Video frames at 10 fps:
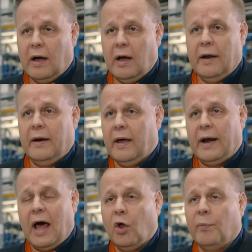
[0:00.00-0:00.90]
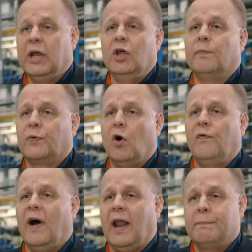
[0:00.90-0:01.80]
an aluminium
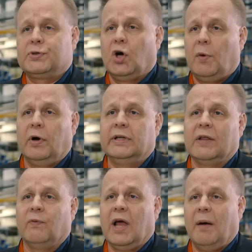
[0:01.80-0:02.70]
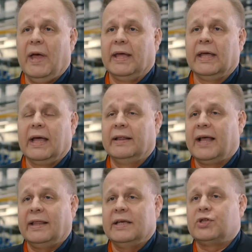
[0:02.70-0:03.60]
profile absorber that we are making, and
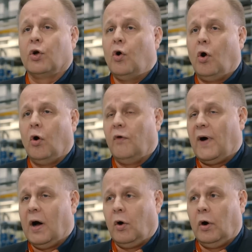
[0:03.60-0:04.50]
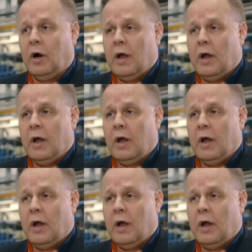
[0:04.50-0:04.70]
that is the core of our